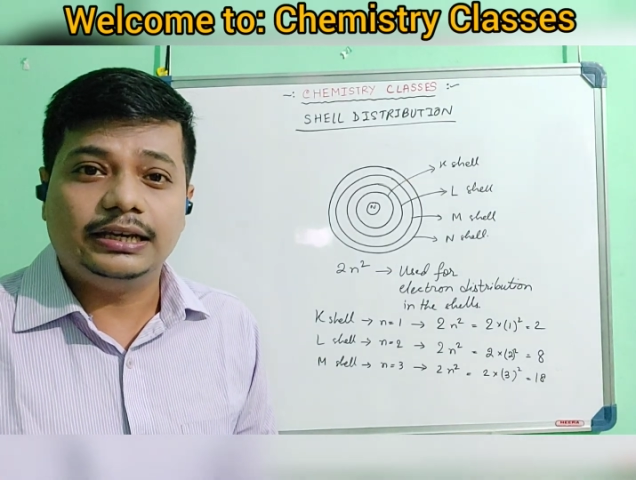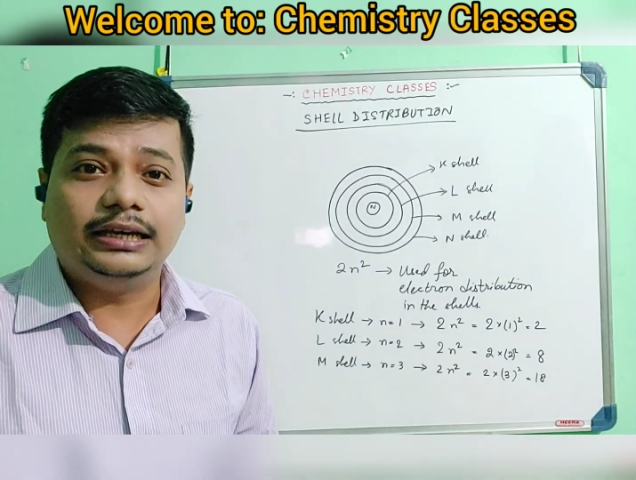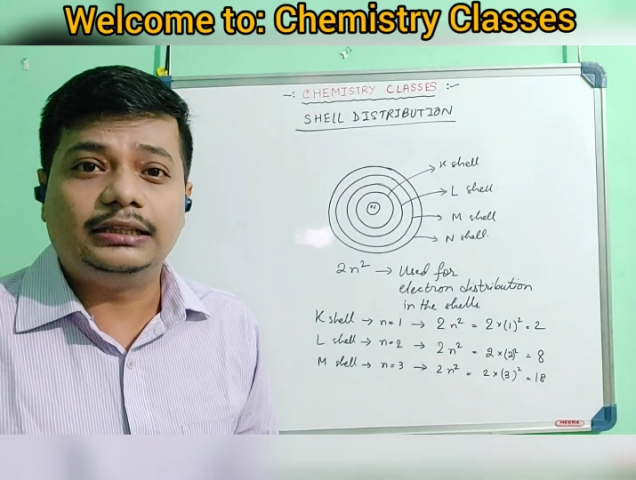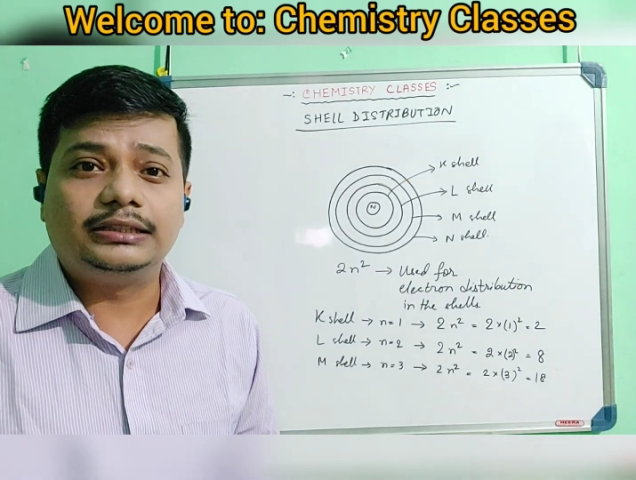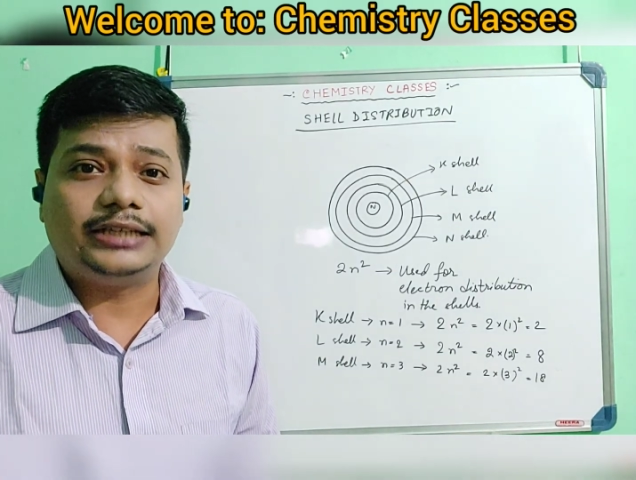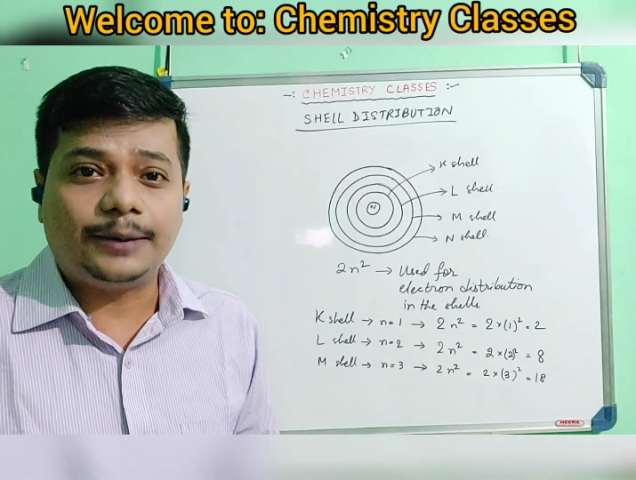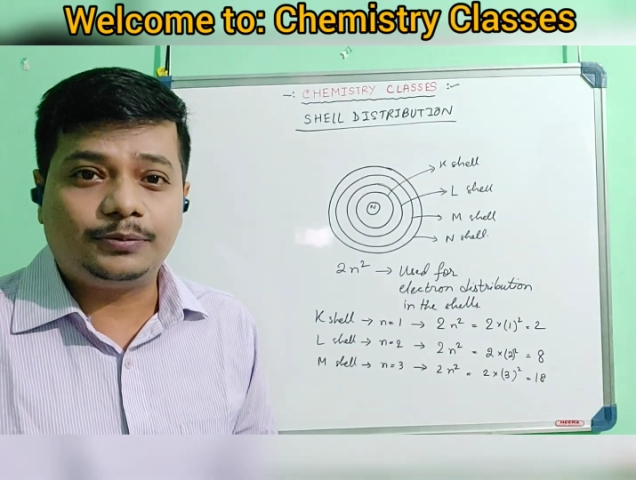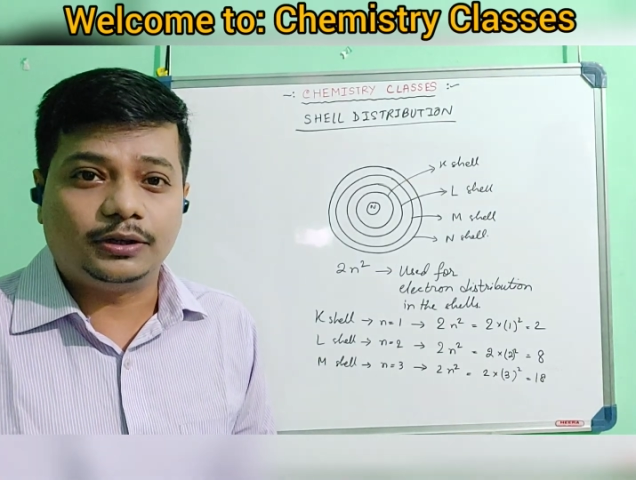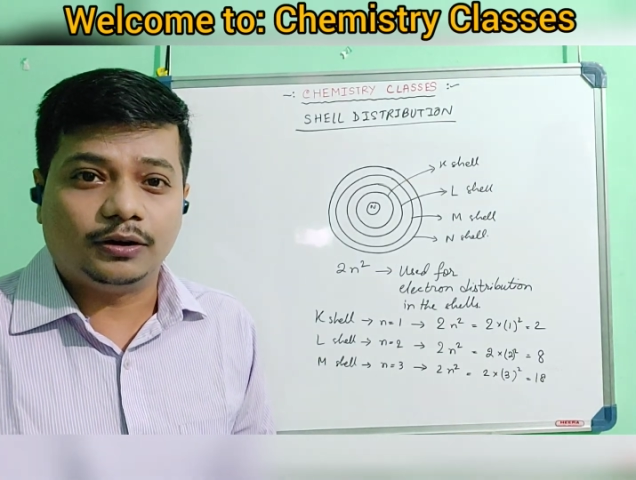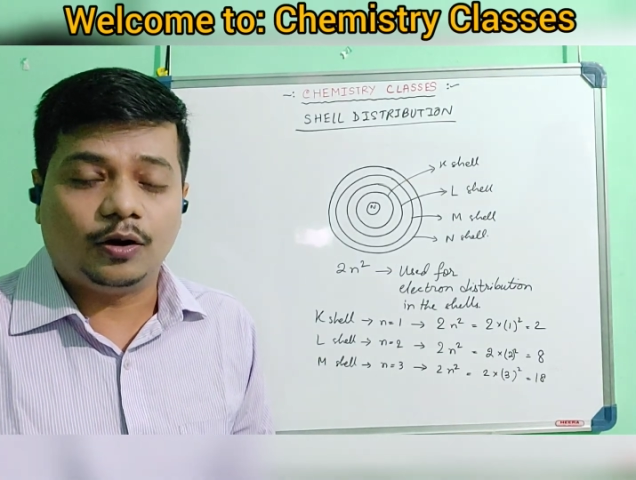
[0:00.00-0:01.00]
in the
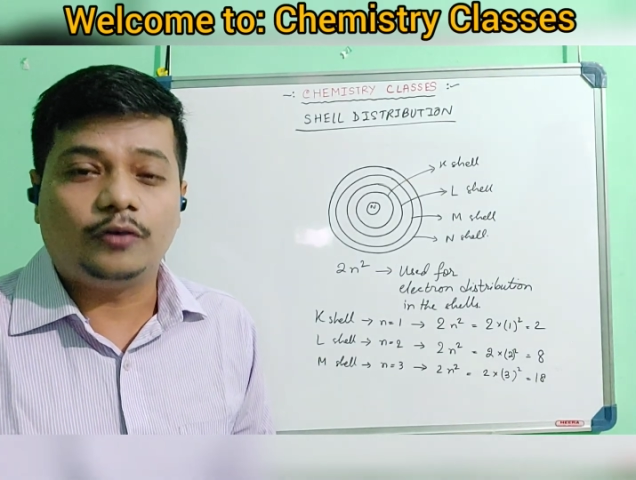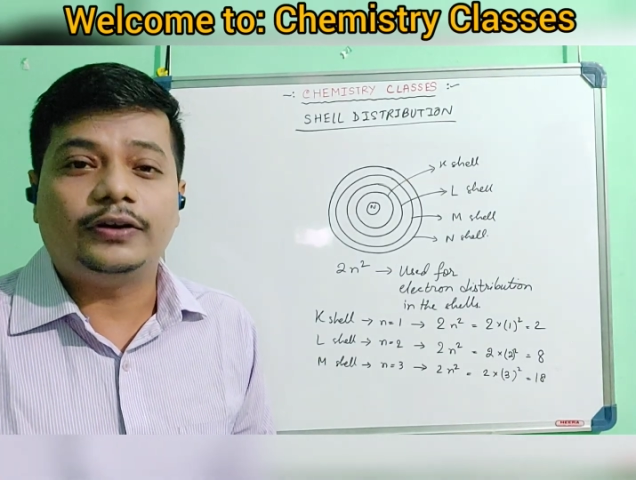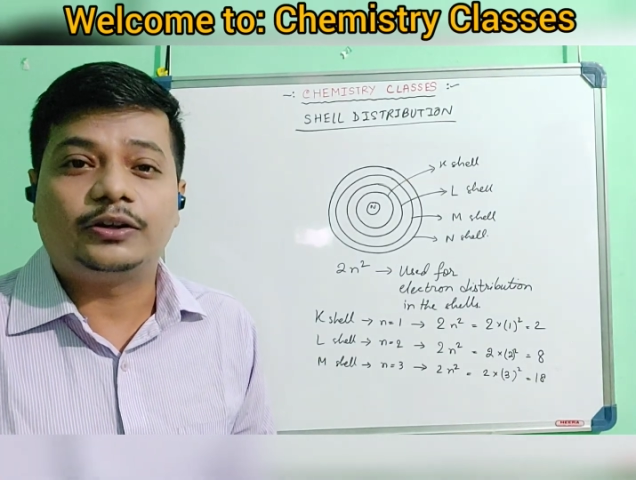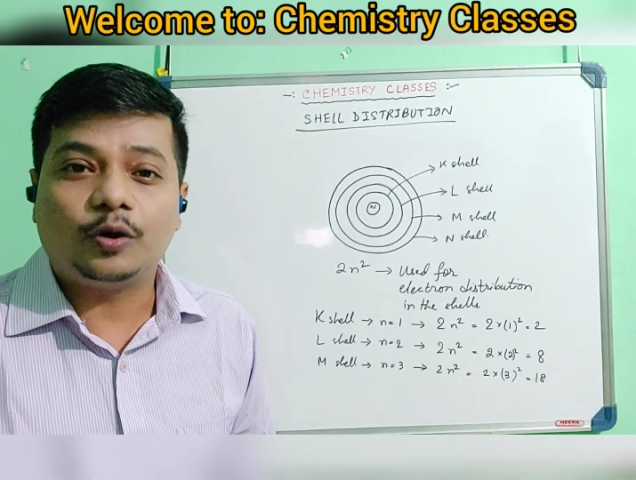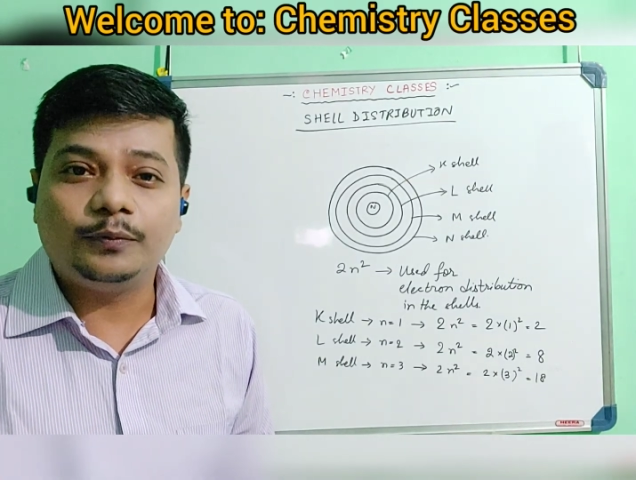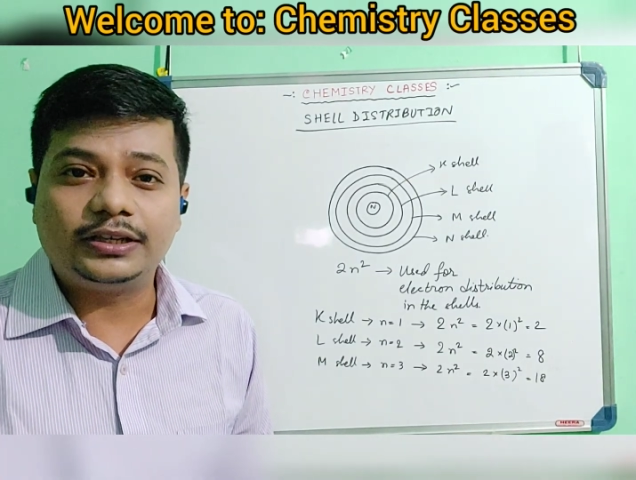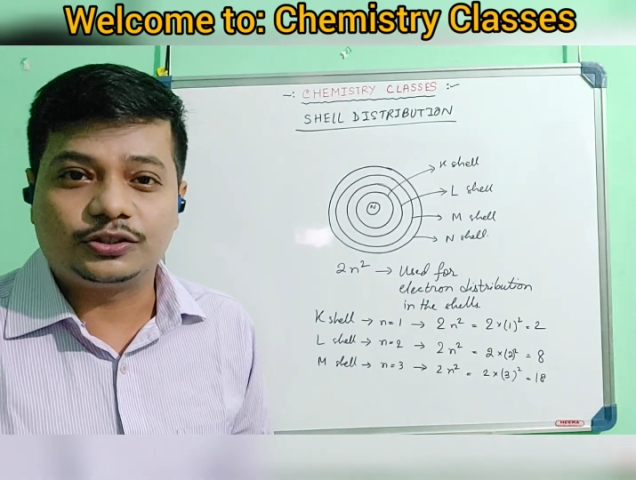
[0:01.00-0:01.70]
chapter of atomic